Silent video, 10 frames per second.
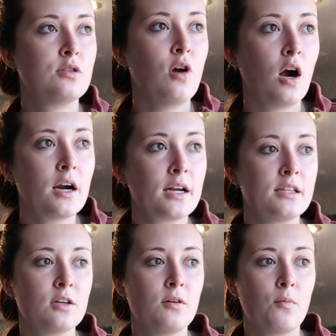dark
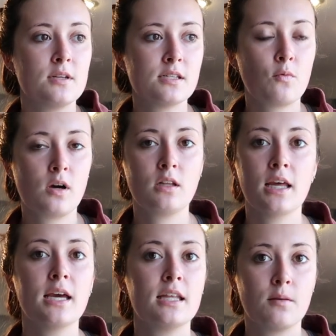and it wasn't well
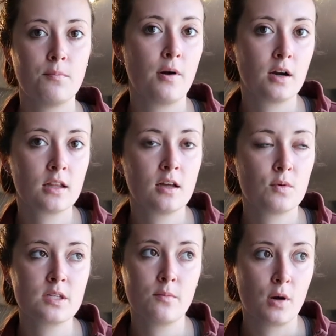lit and the parking lot
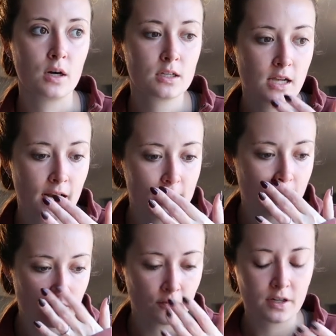wasn't marked, and I
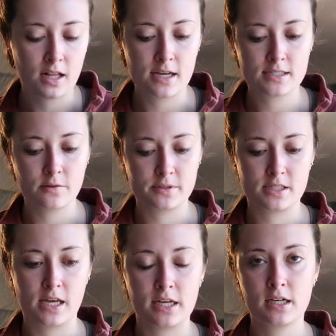didn't realize it was
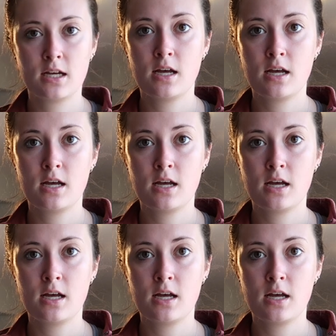like